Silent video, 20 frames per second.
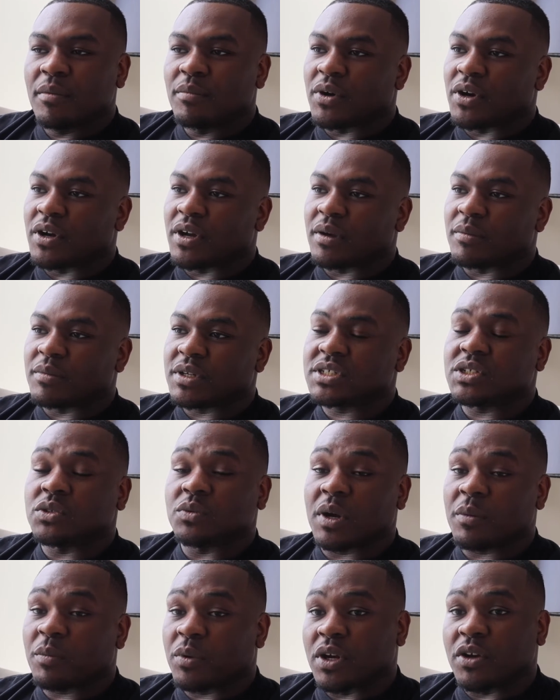But um, this is
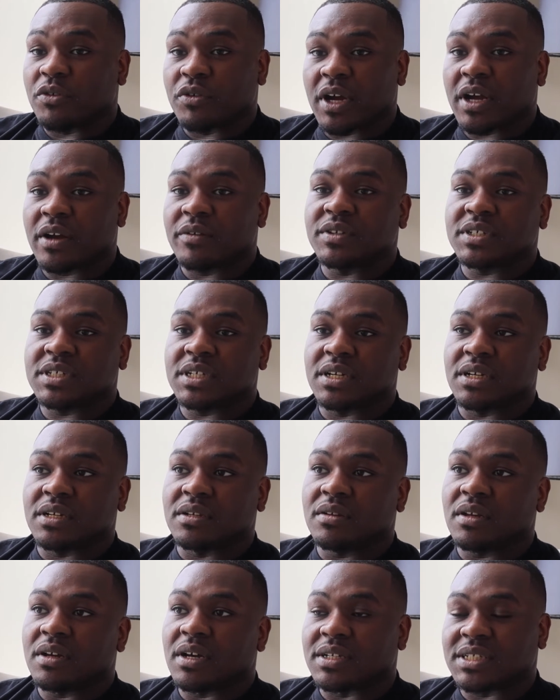where I pull it right, obviously,
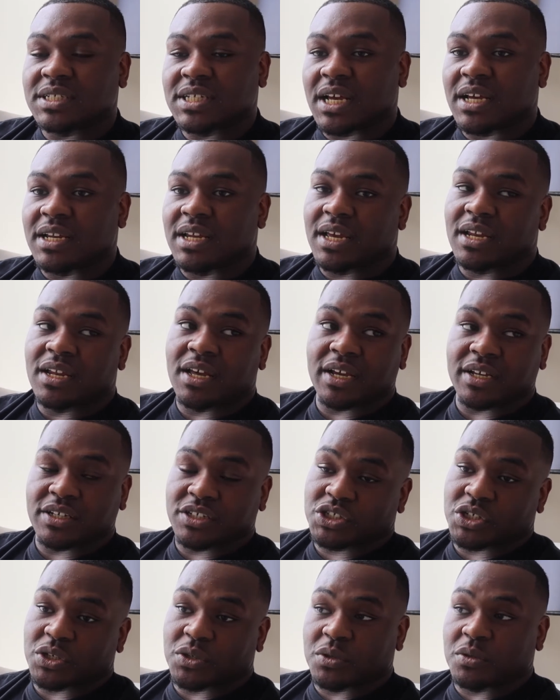on Saturday night
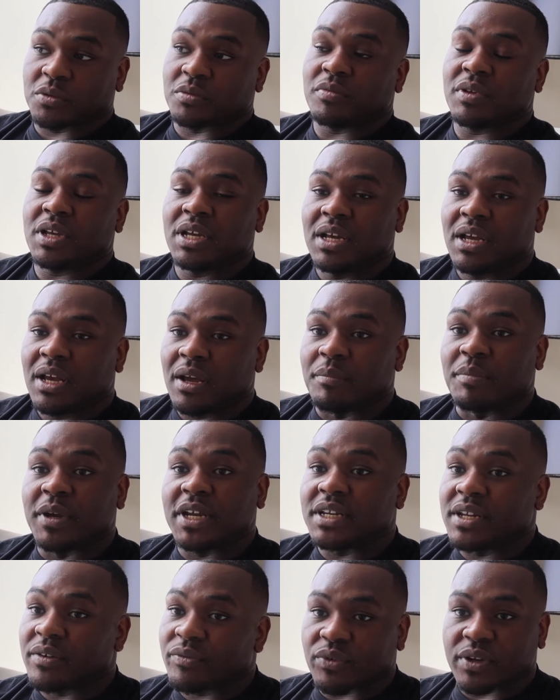and show a
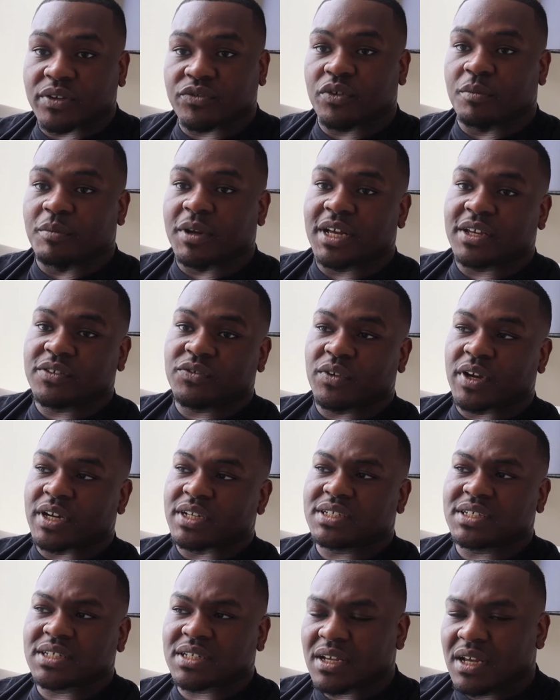big difference from the last yeah.
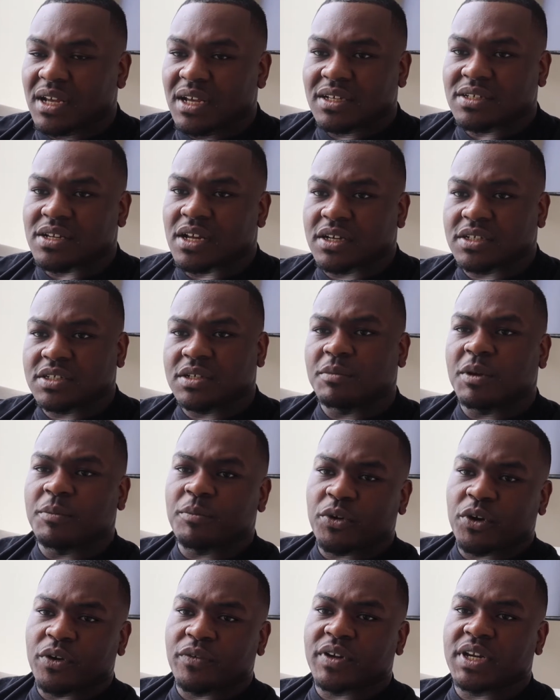Fights. As long as I'm
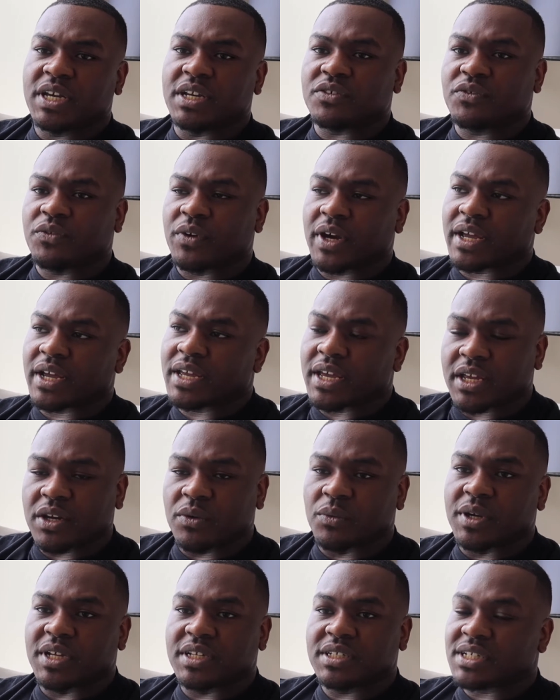improving each fight, getting
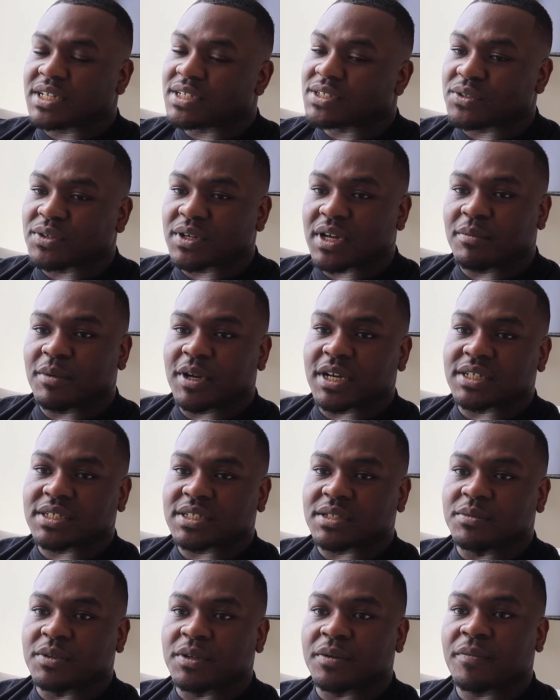the wins, that's all that
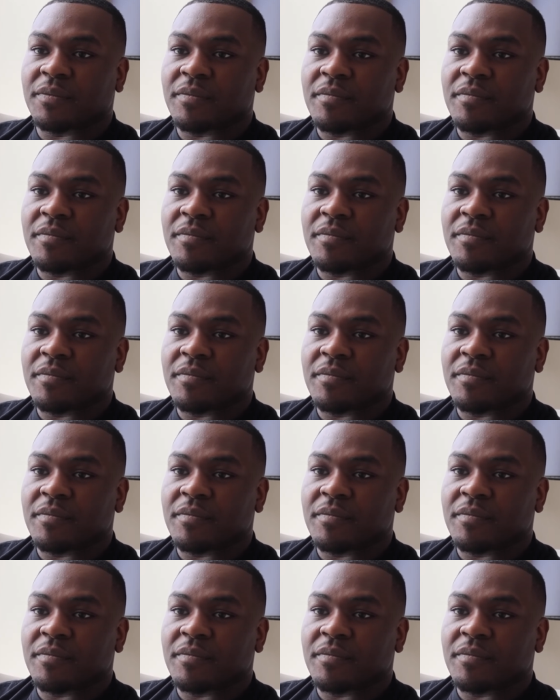matters to me.